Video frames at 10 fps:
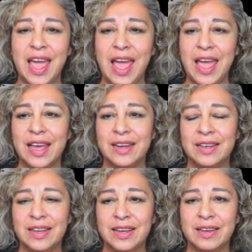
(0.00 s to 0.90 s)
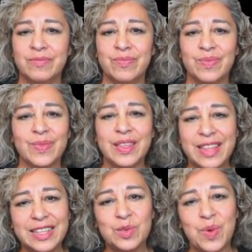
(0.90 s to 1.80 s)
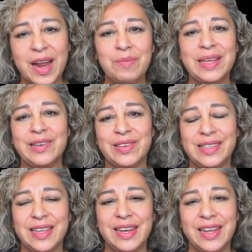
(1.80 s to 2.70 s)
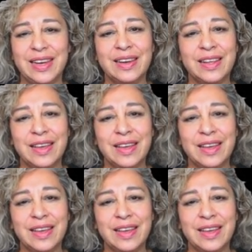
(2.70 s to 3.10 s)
And that's what I'm interested in.